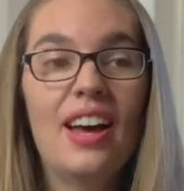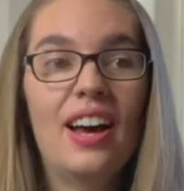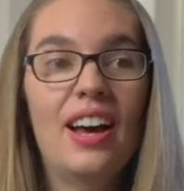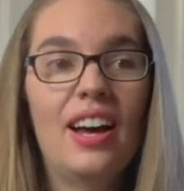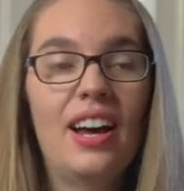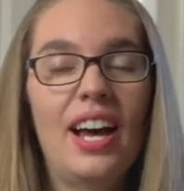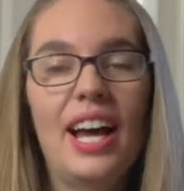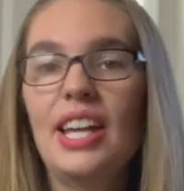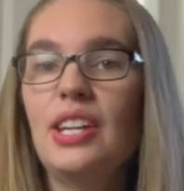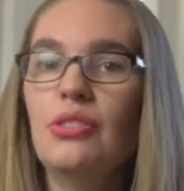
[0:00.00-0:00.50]

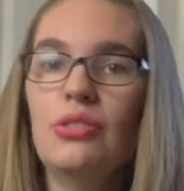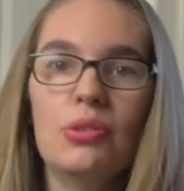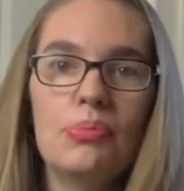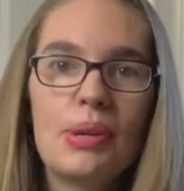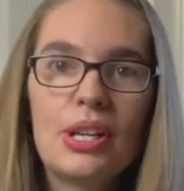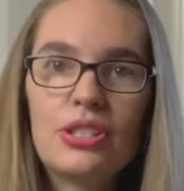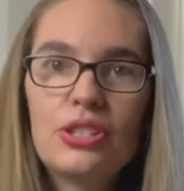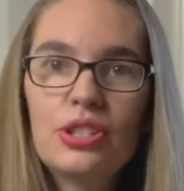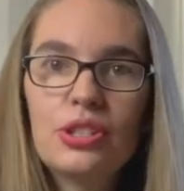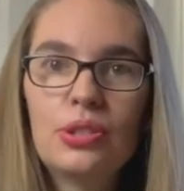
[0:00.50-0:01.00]
I don't know
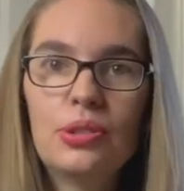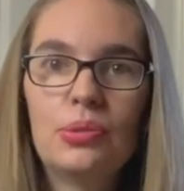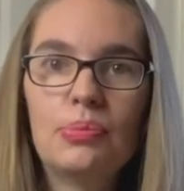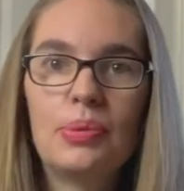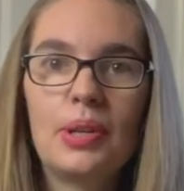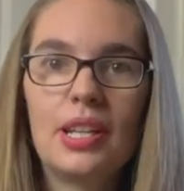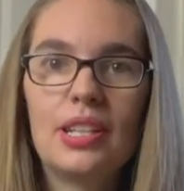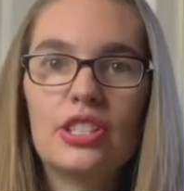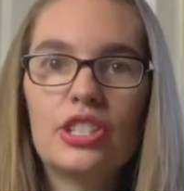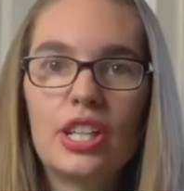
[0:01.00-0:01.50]
about you,
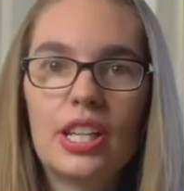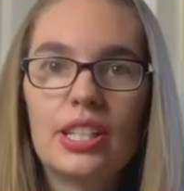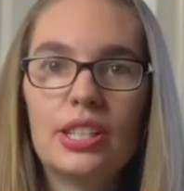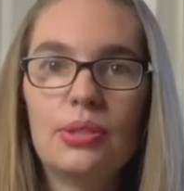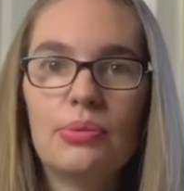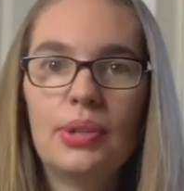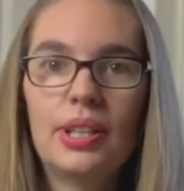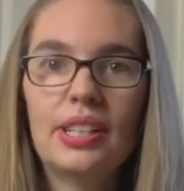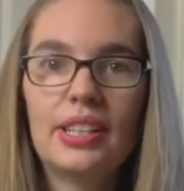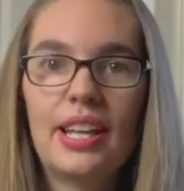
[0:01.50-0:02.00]
but
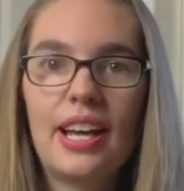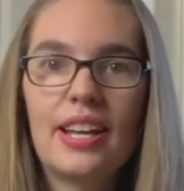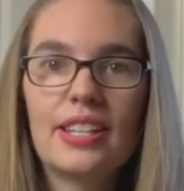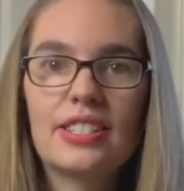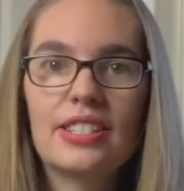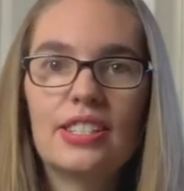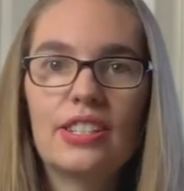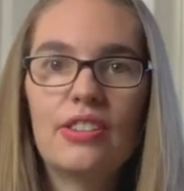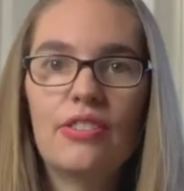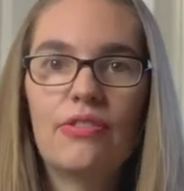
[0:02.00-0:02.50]
January
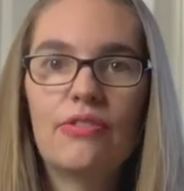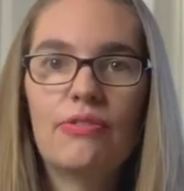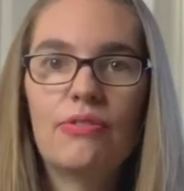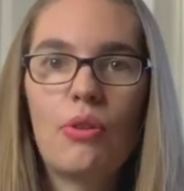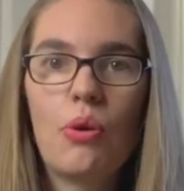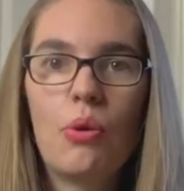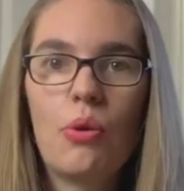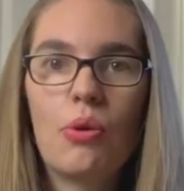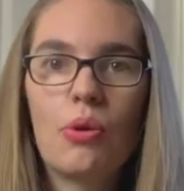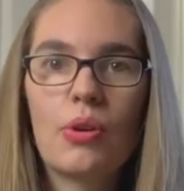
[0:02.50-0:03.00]
lasted
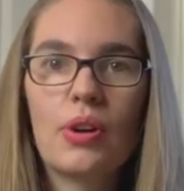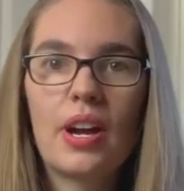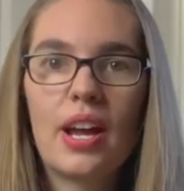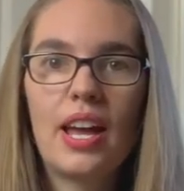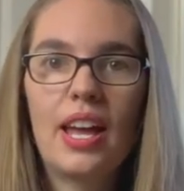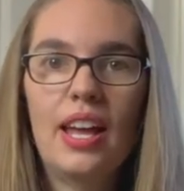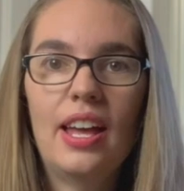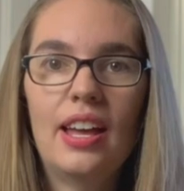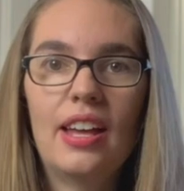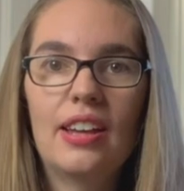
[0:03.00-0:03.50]

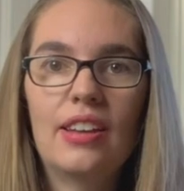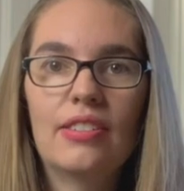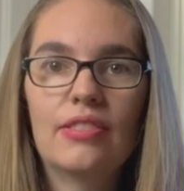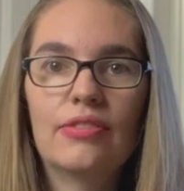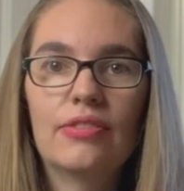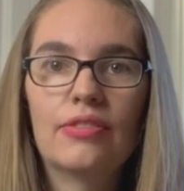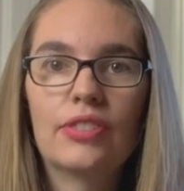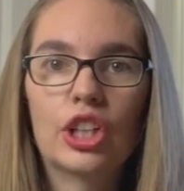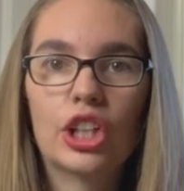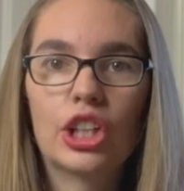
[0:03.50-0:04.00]

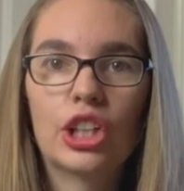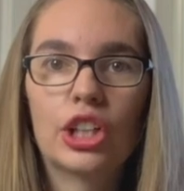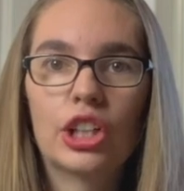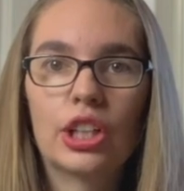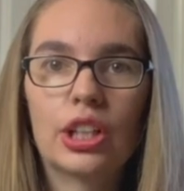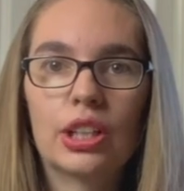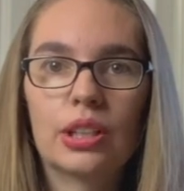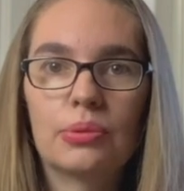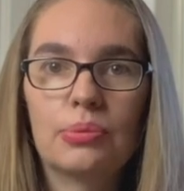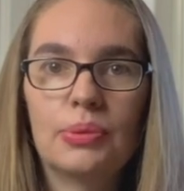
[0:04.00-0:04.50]
forever.